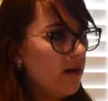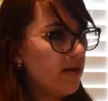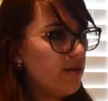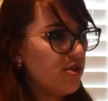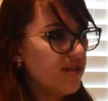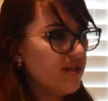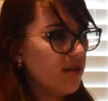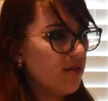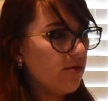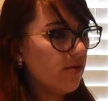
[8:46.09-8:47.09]
It was just
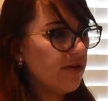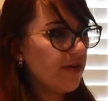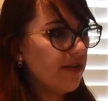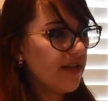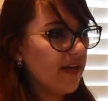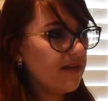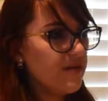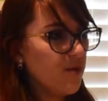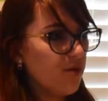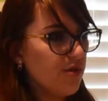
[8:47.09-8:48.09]
another ordinary day in
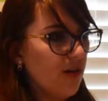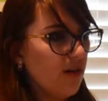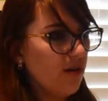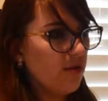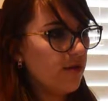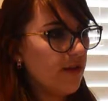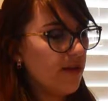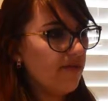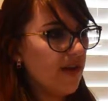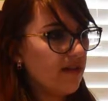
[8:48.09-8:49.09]
Super Jail, other than
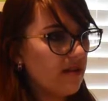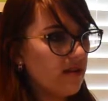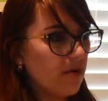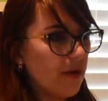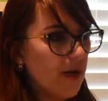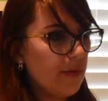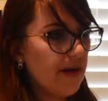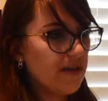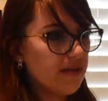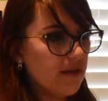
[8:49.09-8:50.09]
the fact that the crime
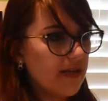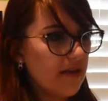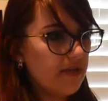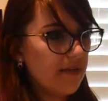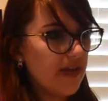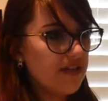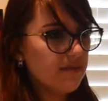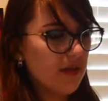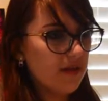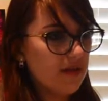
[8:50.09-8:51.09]
rate has gone down in the past
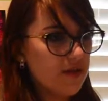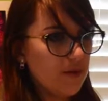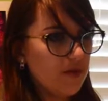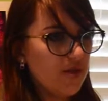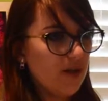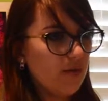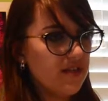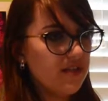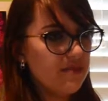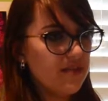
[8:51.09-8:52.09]
month, and Super Jail
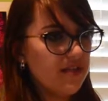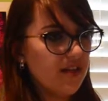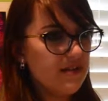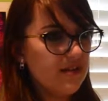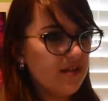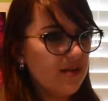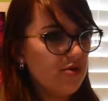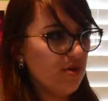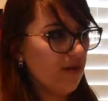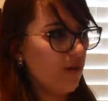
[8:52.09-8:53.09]
wasn't as busy as it
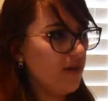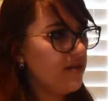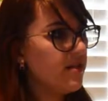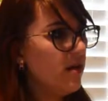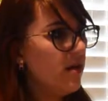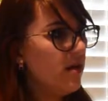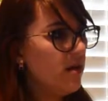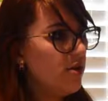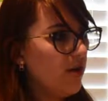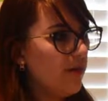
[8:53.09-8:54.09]
usually was.
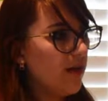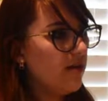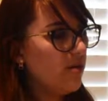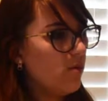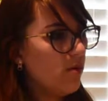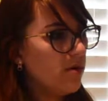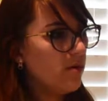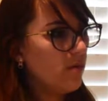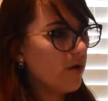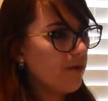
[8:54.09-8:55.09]
Jailbot and the
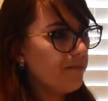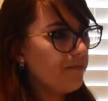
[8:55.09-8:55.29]
warden were